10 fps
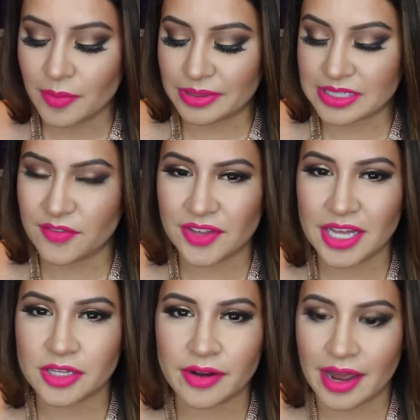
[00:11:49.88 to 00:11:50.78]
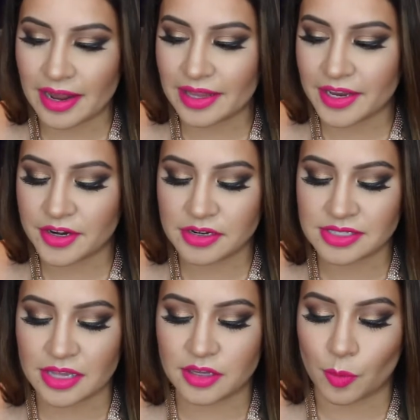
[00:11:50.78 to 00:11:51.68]
because I feel like their highlighters
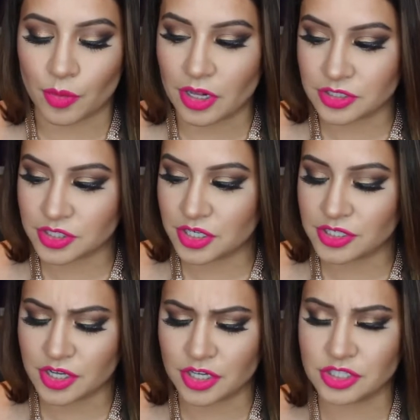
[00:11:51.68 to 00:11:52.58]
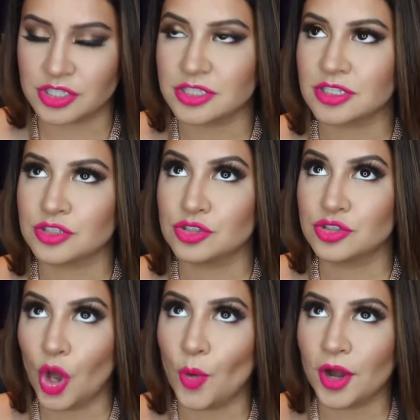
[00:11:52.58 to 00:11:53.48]
and their bronzers are just
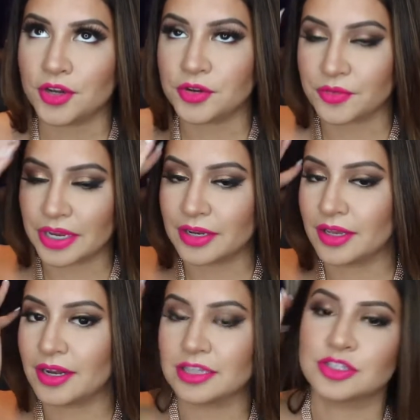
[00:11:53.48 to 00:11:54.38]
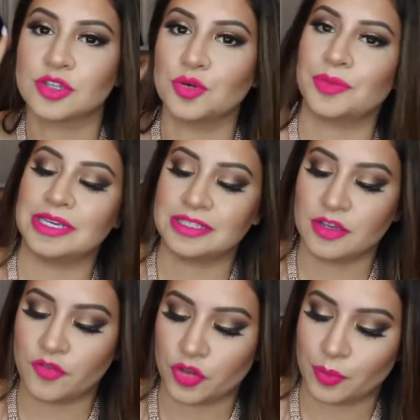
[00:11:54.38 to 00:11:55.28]
so underrated and so
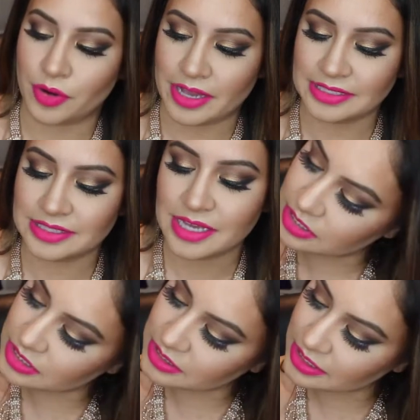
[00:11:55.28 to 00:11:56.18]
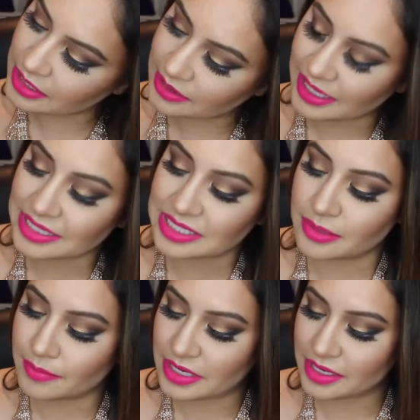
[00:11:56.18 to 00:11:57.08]
amazing for the price. This is in light to
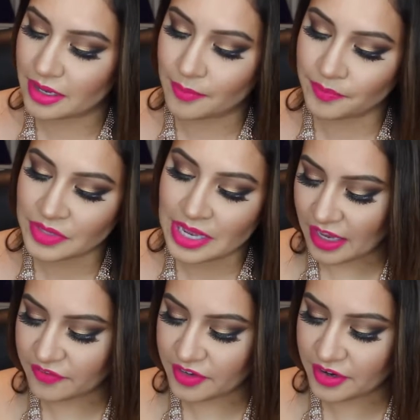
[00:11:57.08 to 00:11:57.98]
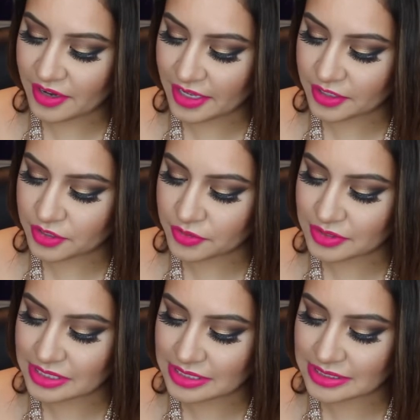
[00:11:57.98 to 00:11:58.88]
medium. I figured I could
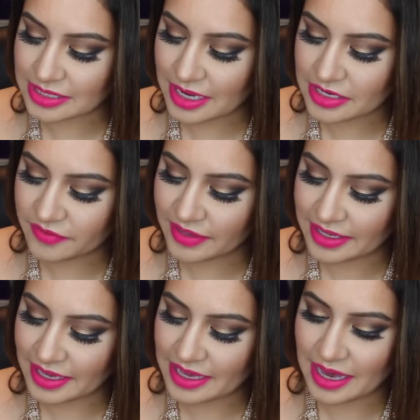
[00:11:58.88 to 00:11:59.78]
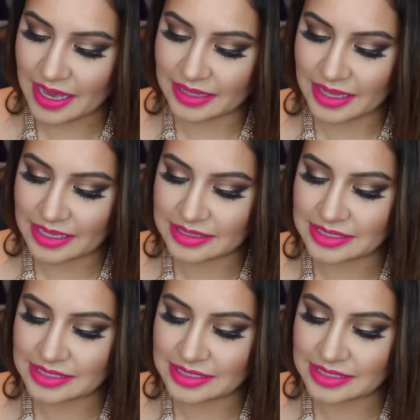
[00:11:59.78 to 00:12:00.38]
use this kind of like a highlight